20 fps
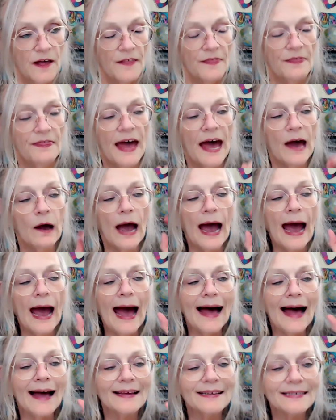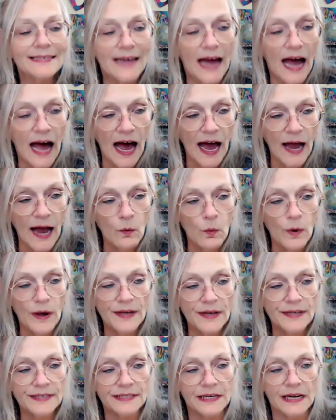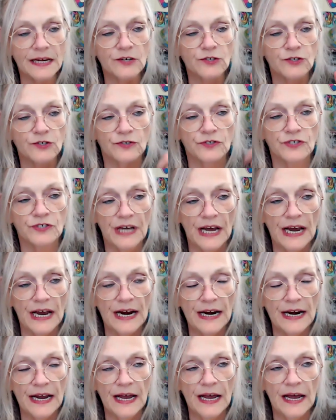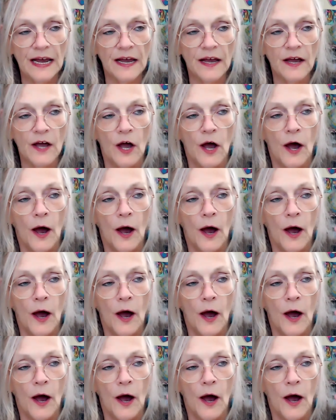that as I was entertaining